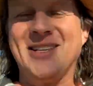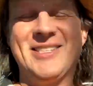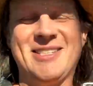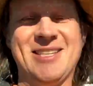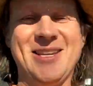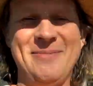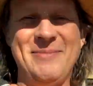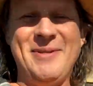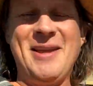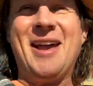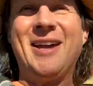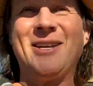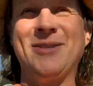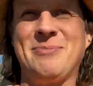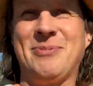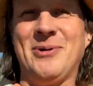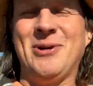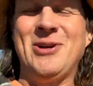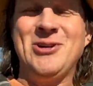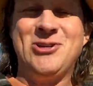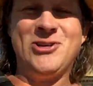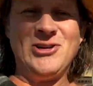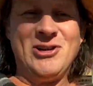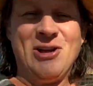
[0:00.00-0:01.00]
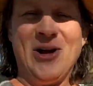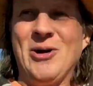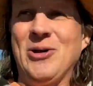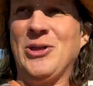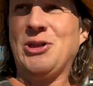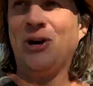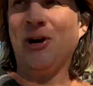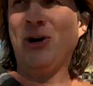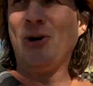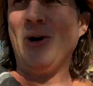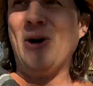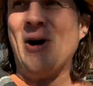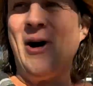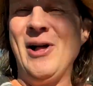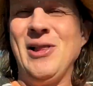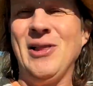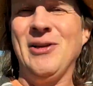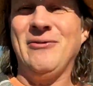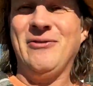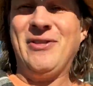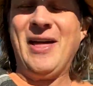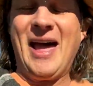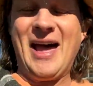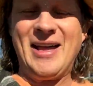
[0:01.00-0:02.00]
CBX bridge and go through
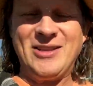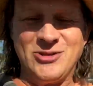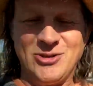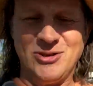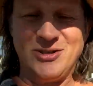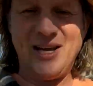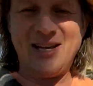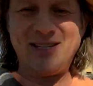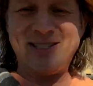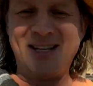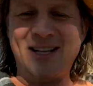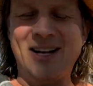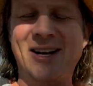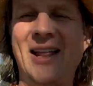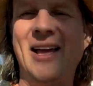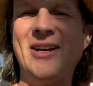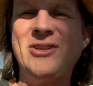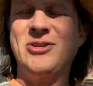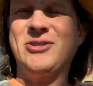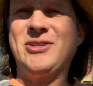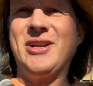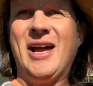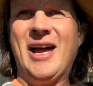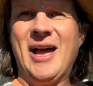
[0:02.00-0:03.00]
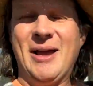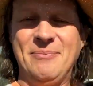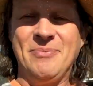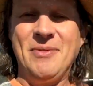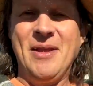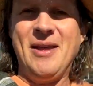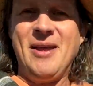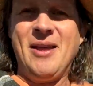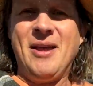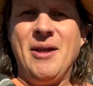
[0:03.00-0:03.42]
all of that. So it takes a little extra time.